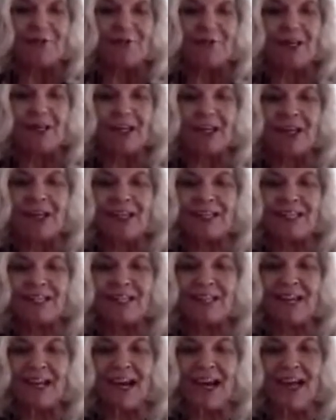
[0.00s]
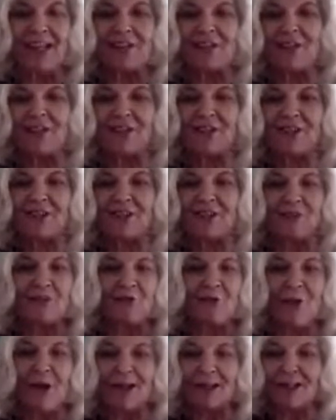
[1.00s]
because I just
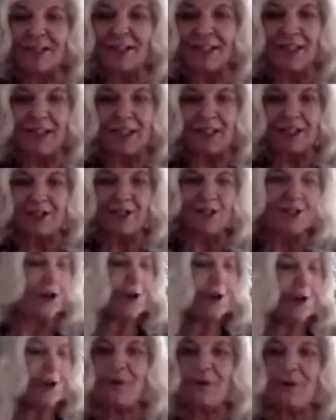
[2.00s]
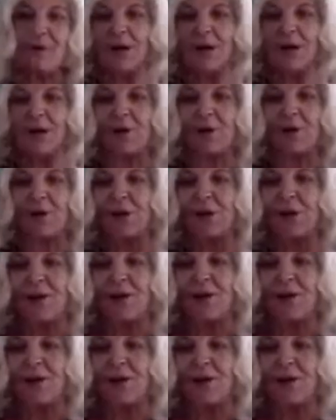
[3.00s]
resonated so with that work.